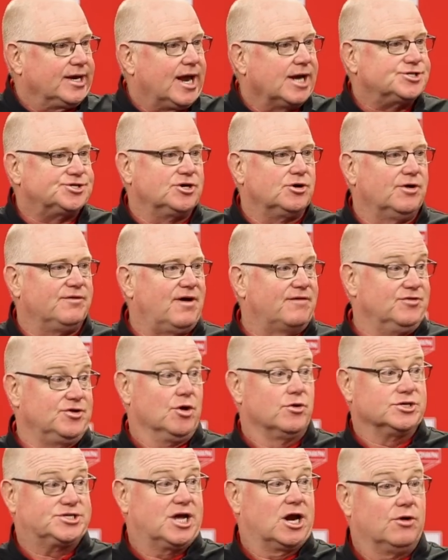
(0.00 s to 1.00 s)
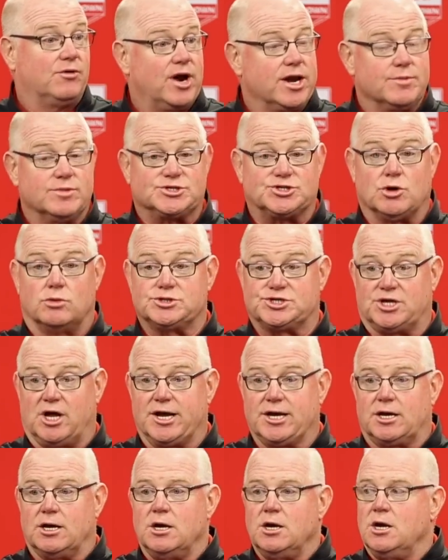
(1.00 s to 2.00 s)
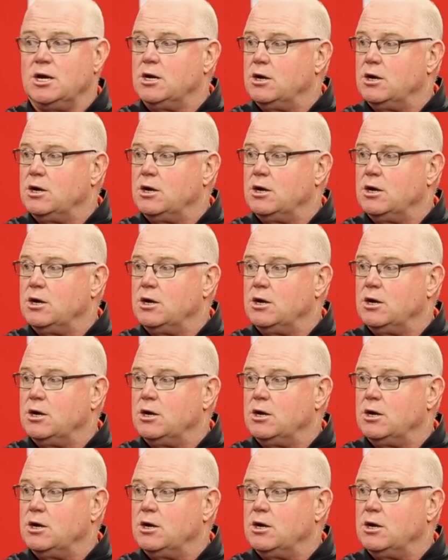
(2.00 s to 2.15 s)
In case you don't haven't noticed that already, but so it's like,